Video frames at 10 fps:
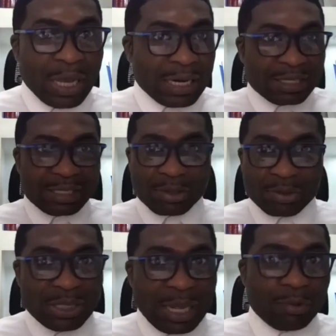And I said,
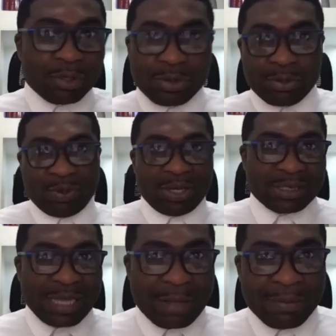Coach Dan, what's going to be your
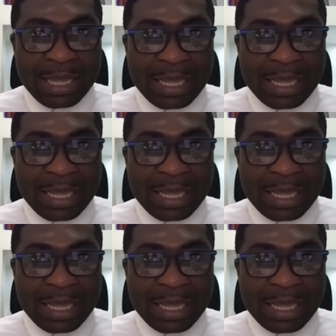time?